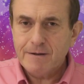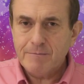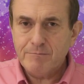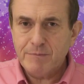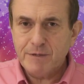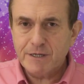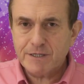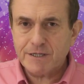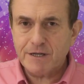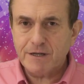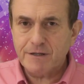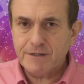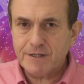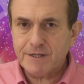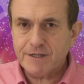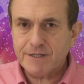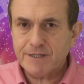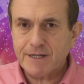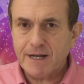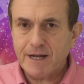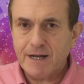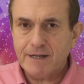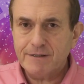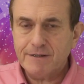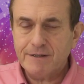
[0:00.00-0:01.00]

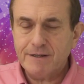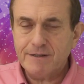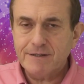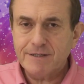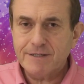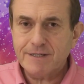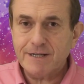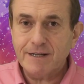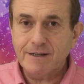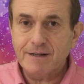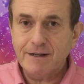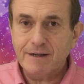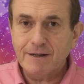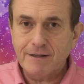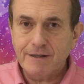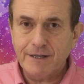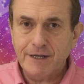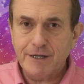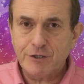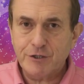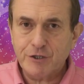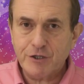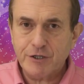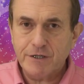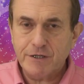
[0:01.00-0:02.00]
misunderstandings and
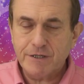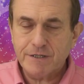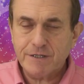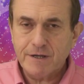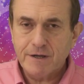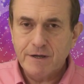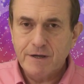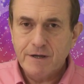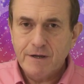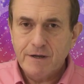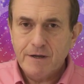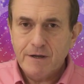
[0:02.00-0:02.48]
glitches.